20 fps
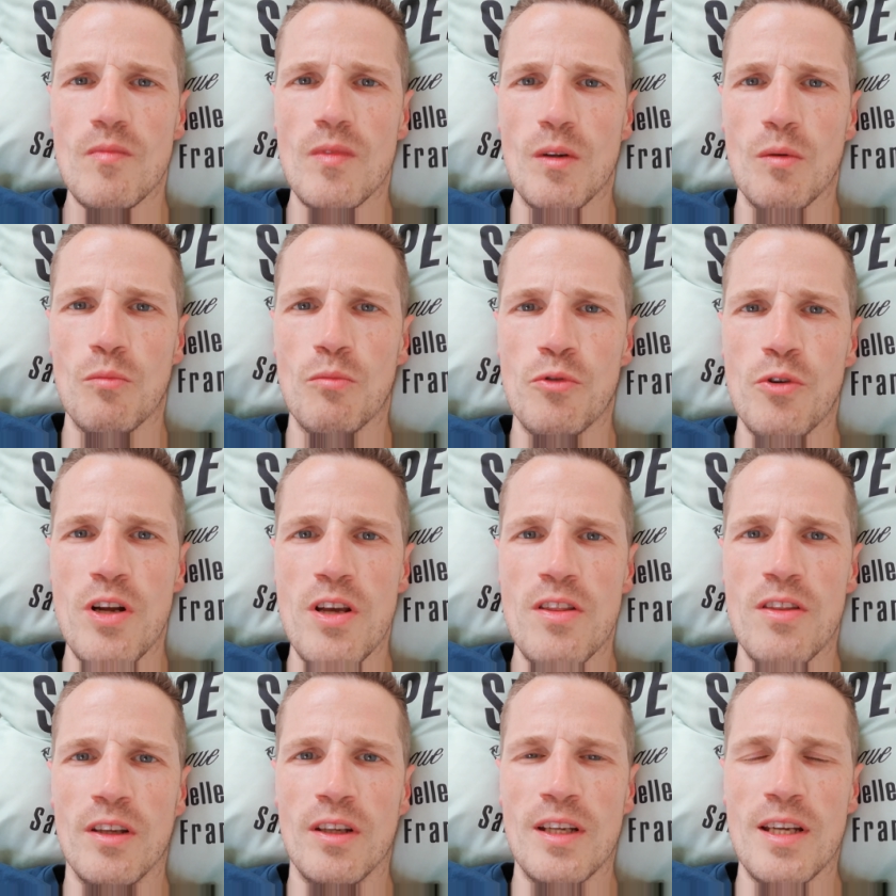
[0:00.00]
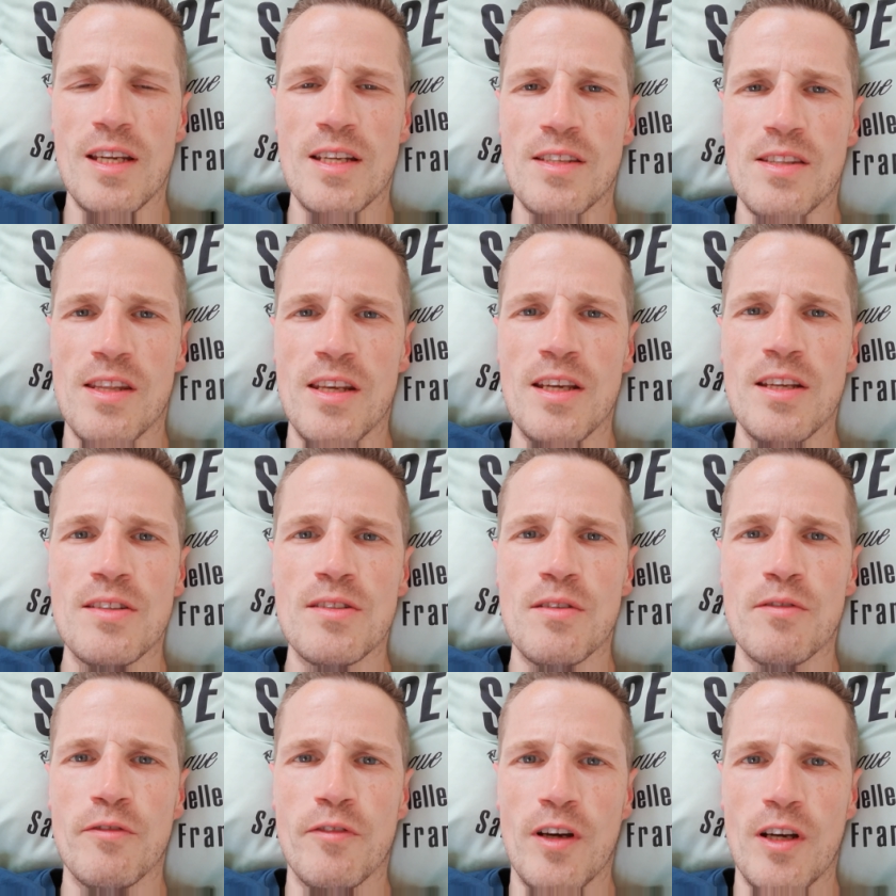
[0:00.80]
breathing is the
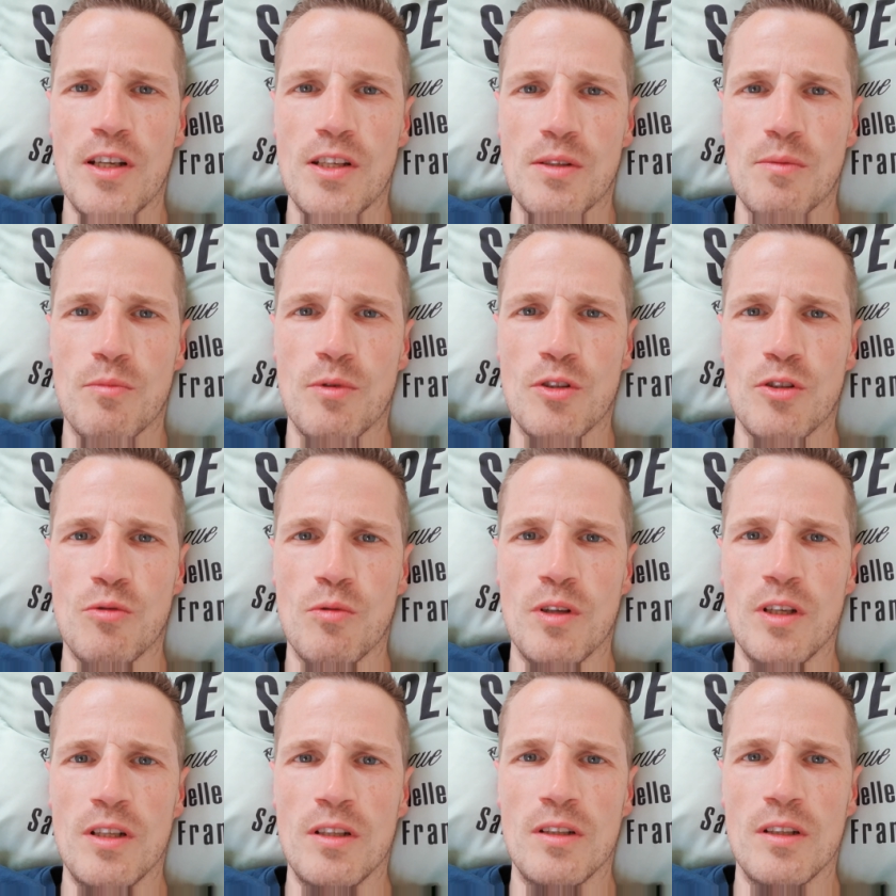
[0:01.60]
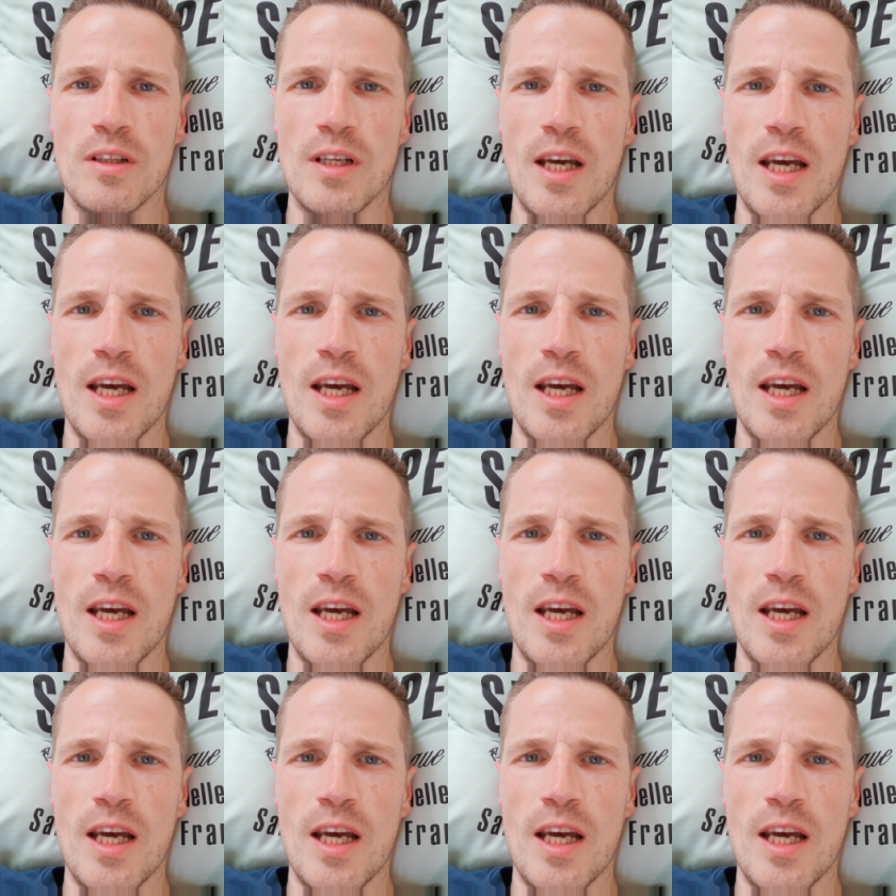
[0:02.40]
interface between